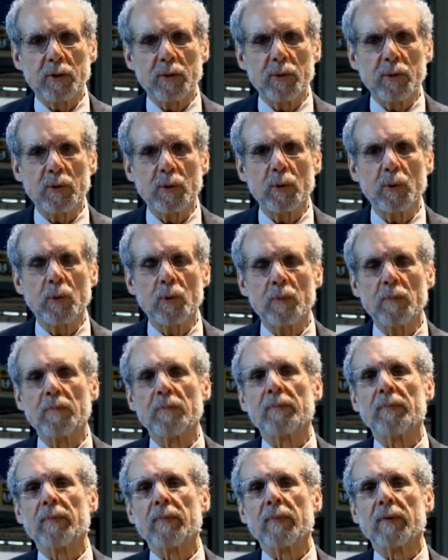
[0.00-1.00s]
Do you
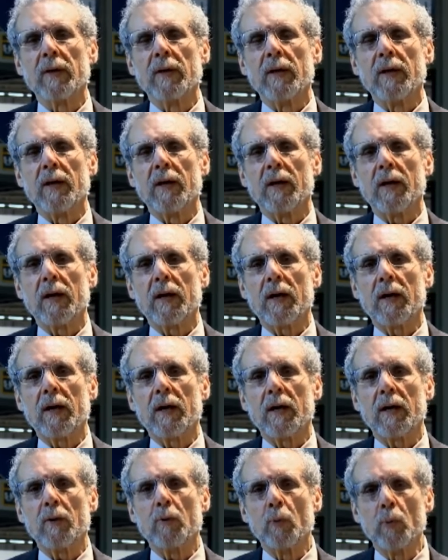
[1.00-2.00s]

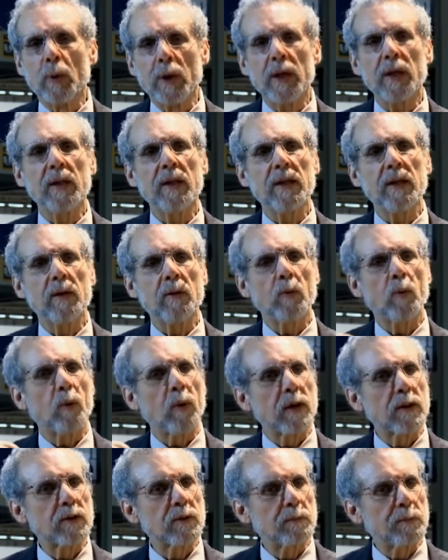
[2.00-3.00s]
really
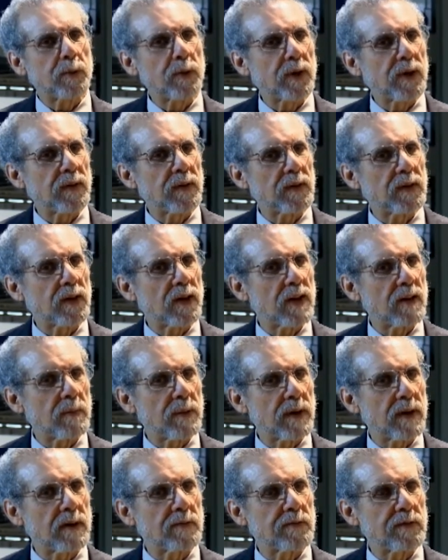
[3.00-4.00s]
want to put in the
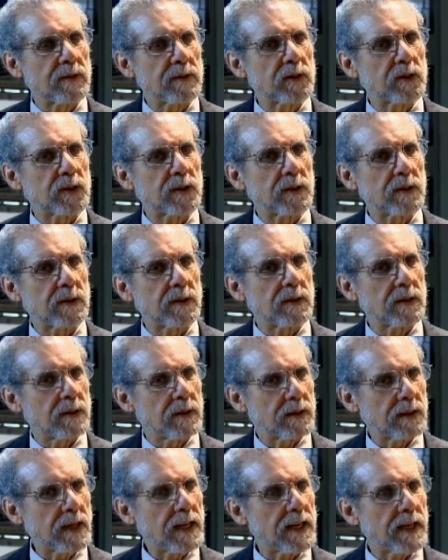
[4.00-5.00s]
time and effort it's going to
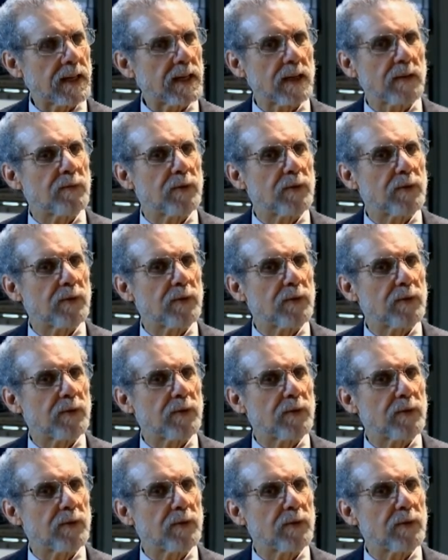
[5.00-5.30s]
take?